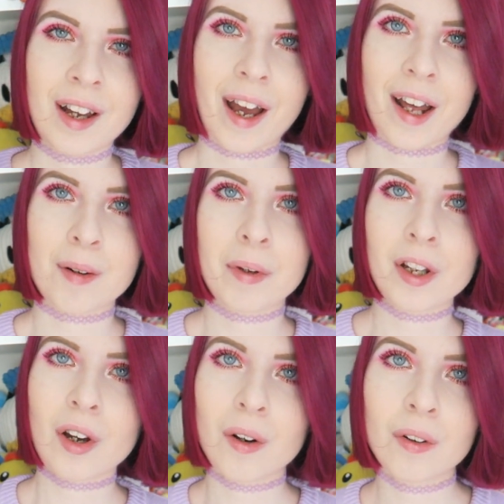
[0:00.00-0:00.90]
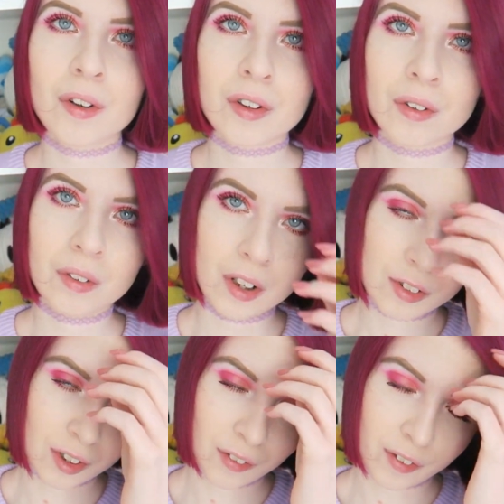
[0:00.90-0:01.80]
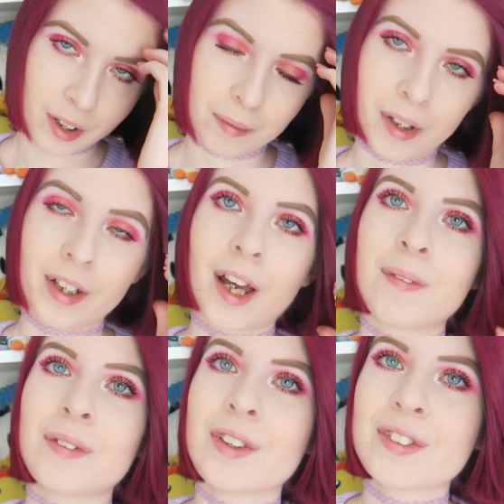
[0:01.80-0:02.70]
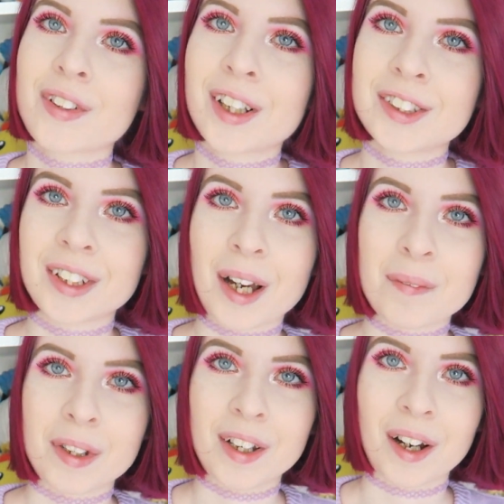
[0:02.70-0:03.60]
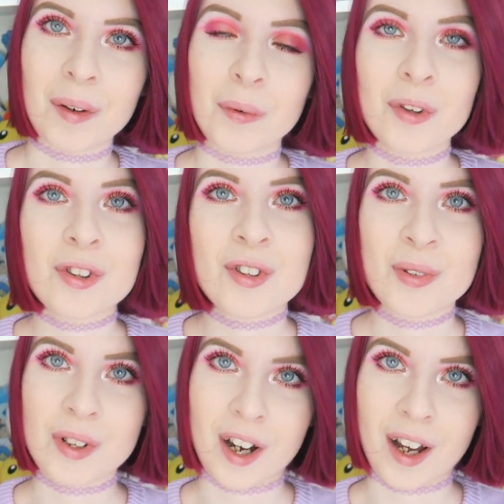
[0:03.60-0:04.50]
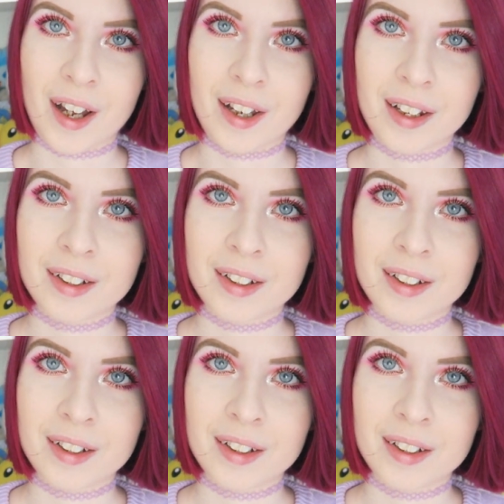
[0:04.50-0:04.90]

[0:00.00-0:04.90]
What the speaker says: anime girl look and all that stuff, and my camera is flashing at me, I want to die.